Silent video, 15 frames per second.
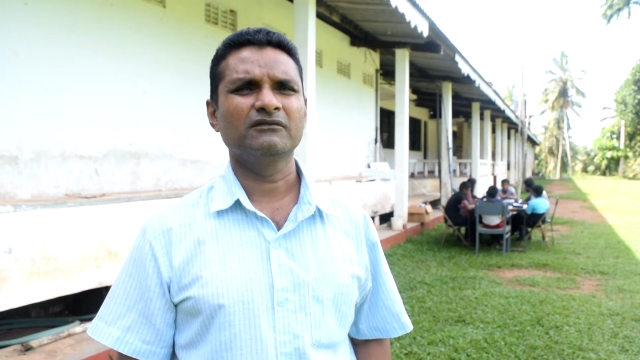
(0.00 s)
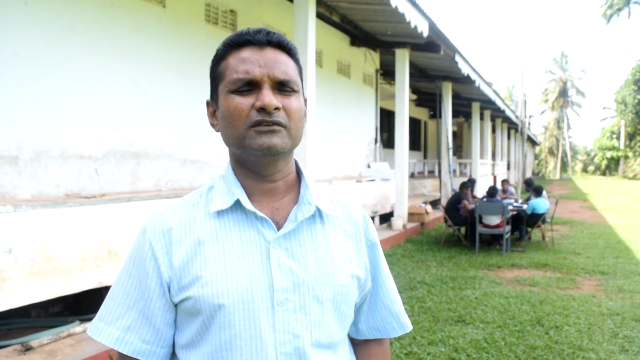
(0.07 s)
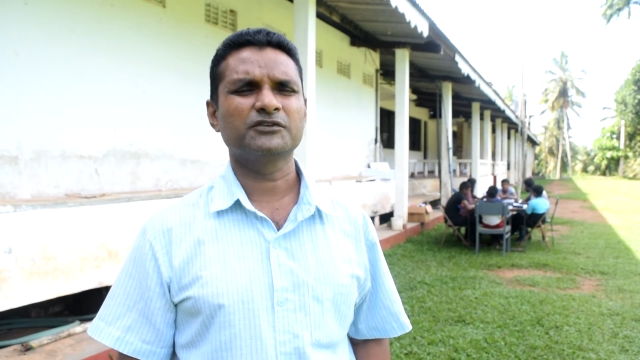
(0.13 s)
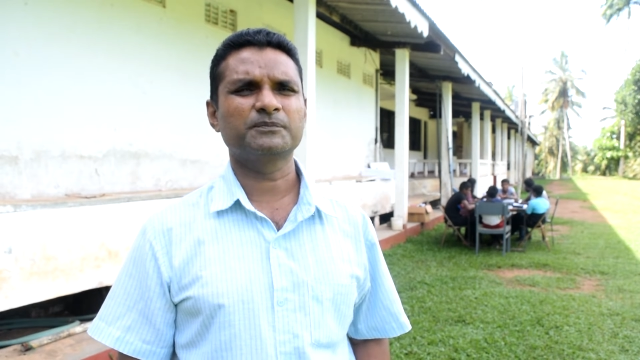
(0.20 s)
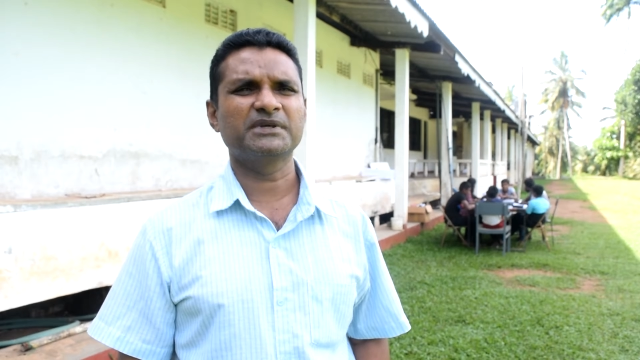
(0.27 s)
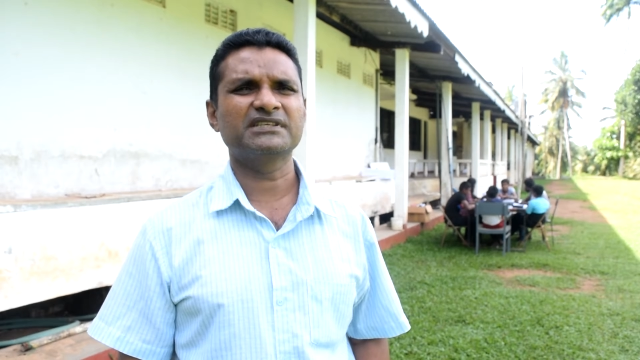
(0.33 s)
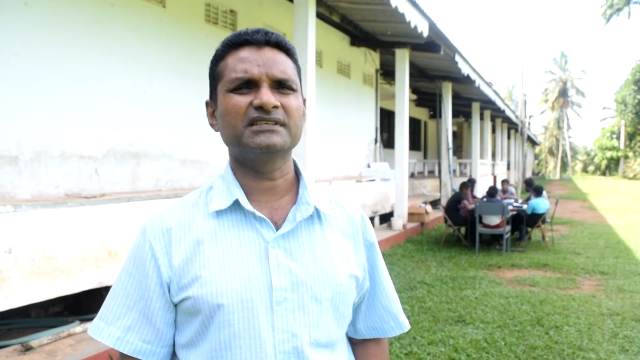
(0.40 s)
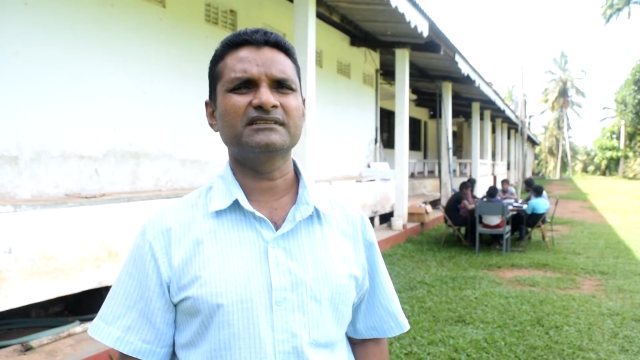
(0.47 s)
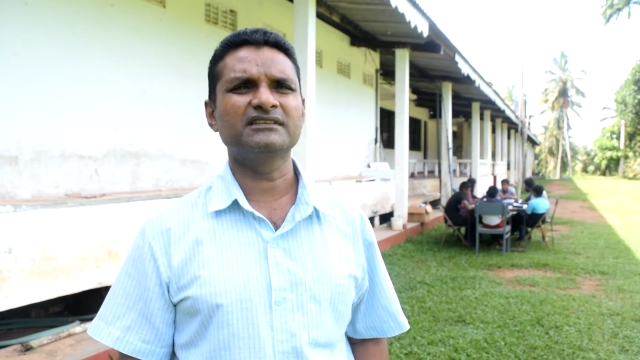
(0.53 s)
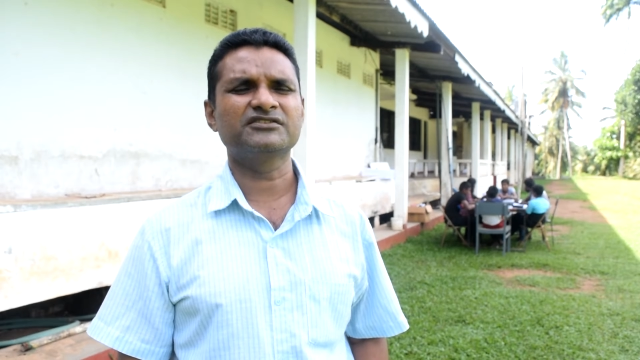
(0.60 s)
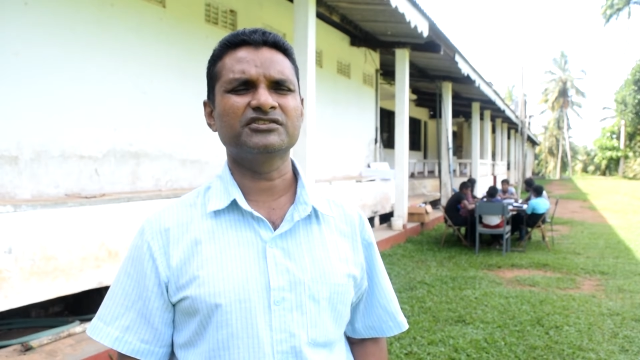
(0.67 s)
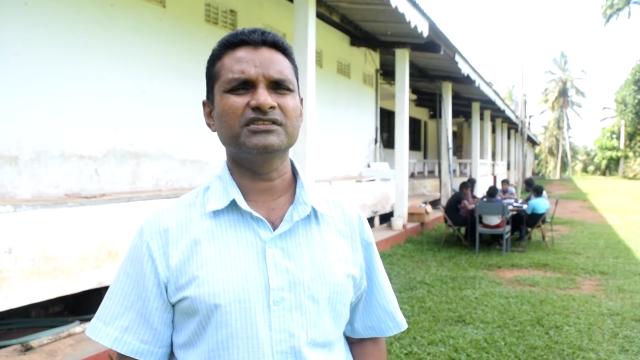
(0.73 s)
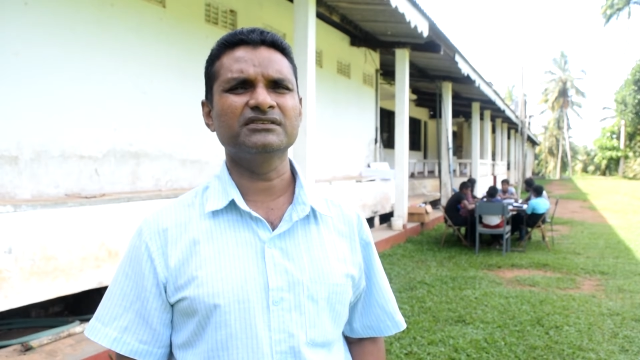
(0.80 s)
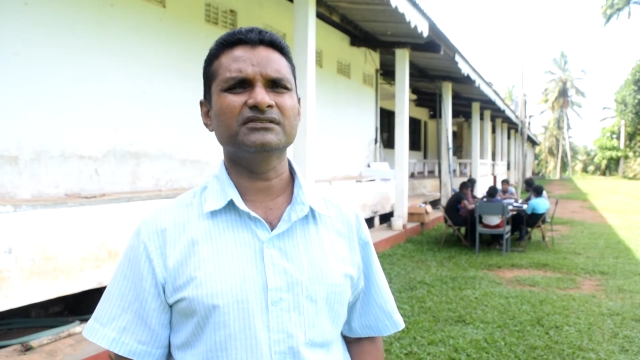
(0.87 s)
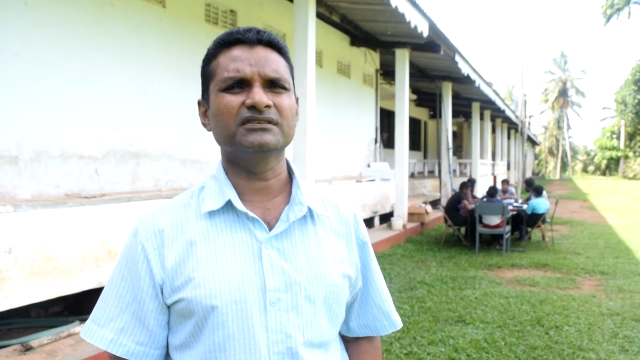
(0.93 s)
especially the
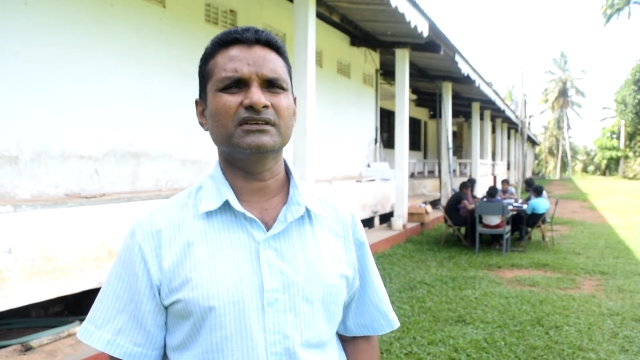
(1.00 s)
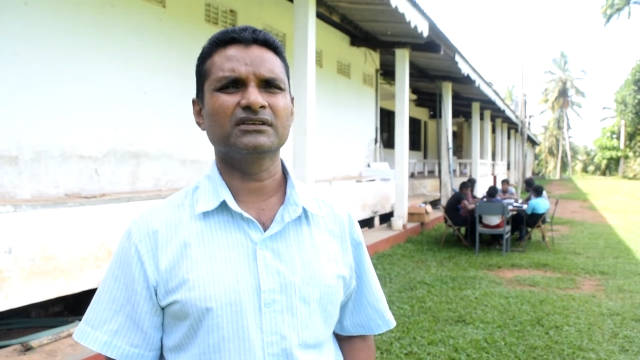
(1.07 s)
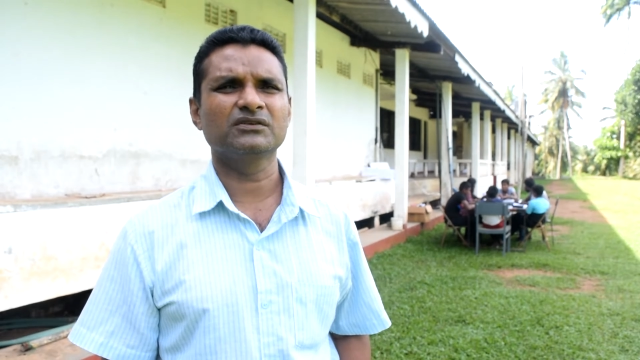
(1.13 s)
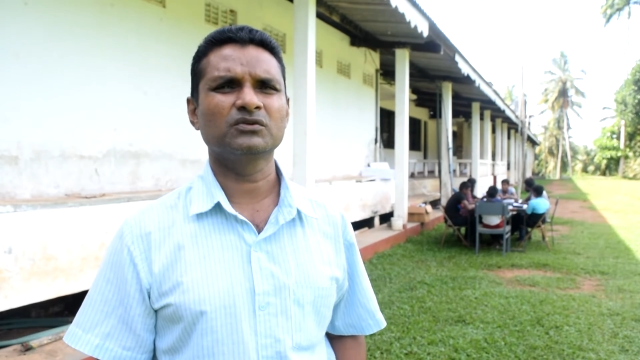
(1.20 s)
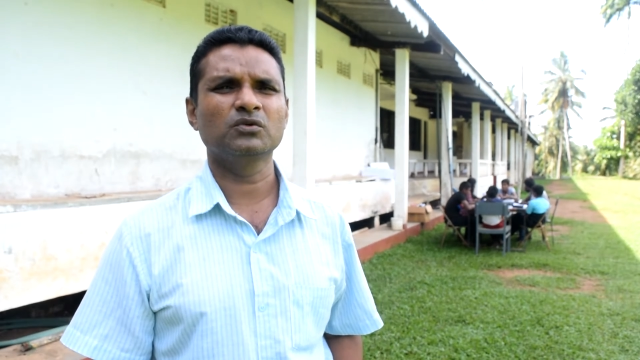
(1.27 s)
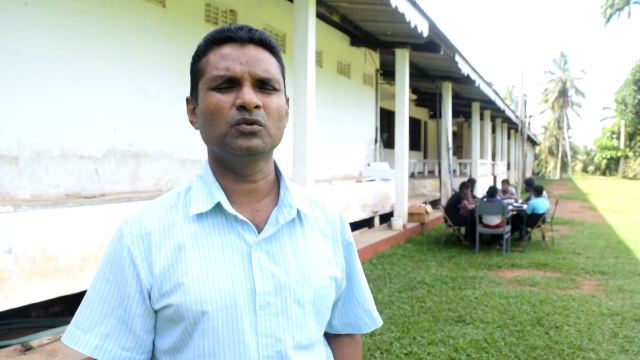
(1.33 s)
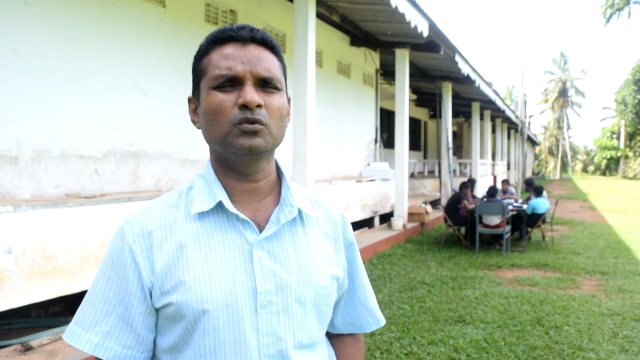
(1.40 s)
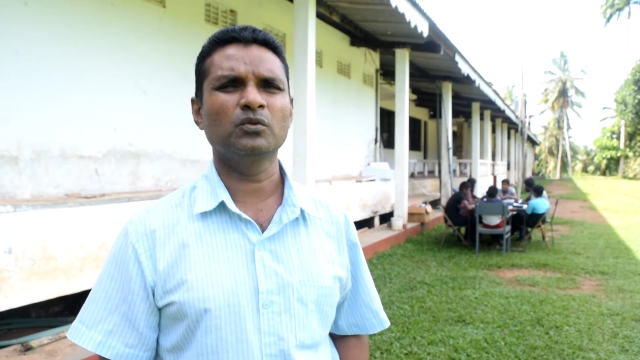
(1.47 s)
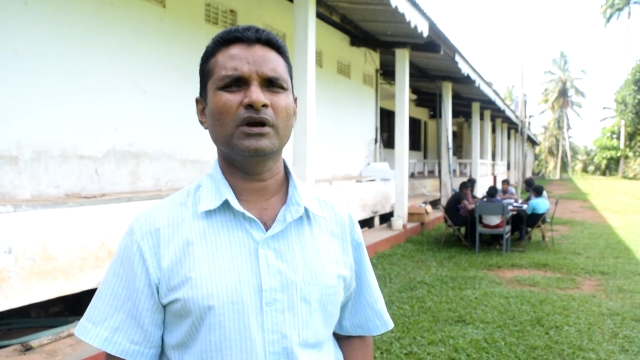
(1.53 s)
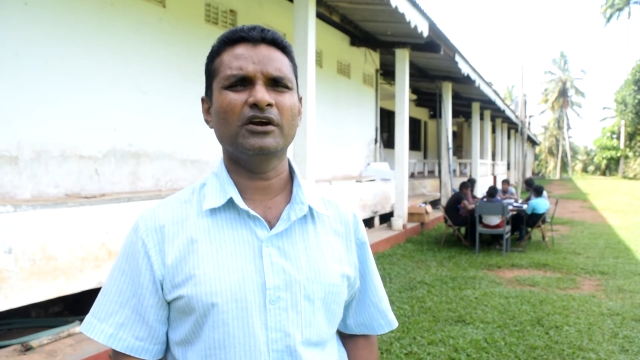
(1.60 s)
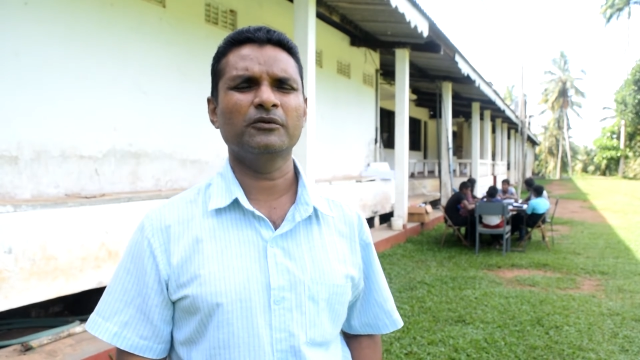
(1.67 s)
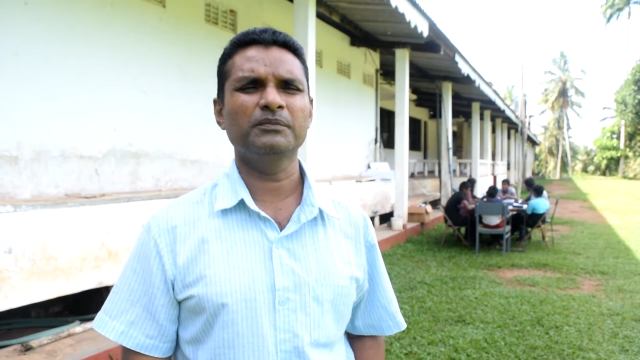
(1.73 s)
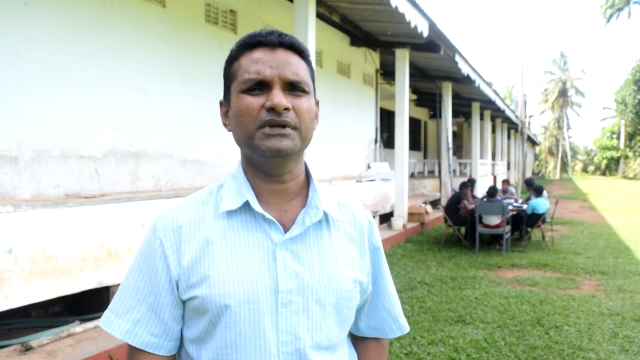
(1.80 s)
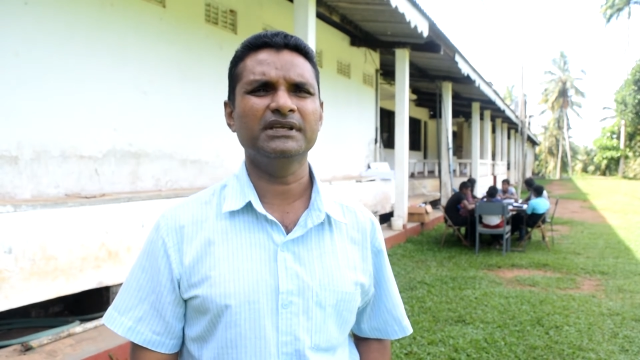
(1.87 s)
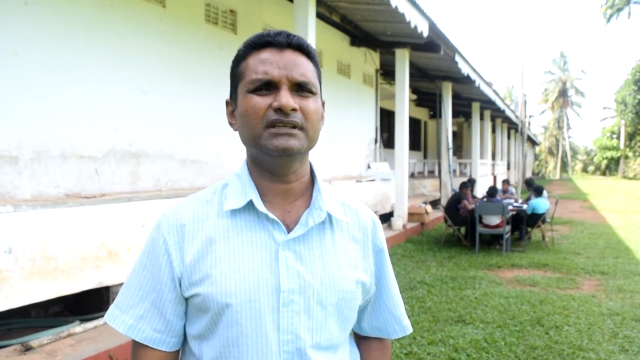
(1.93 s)
children, who
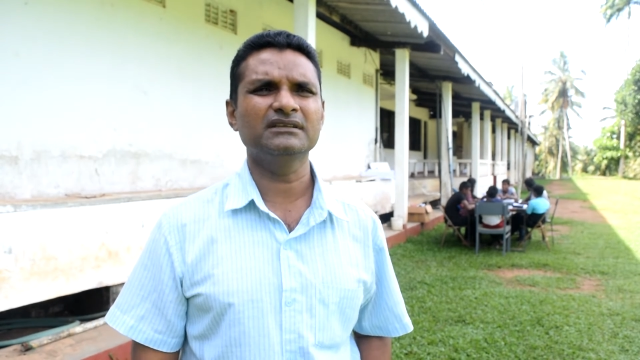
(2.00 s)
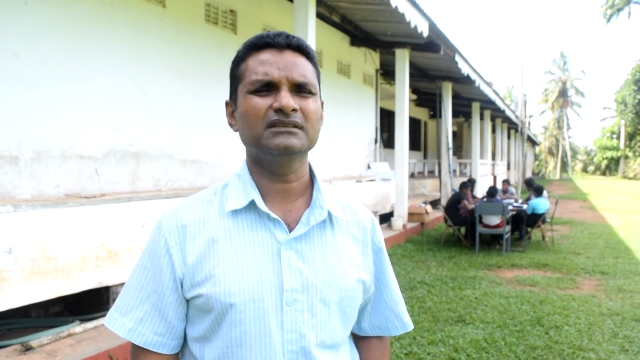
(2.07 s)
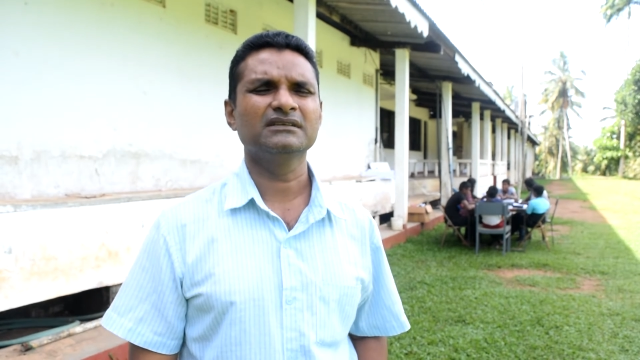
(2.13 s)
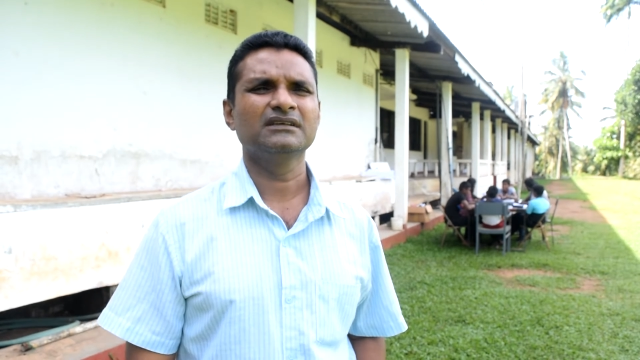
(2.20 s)
have been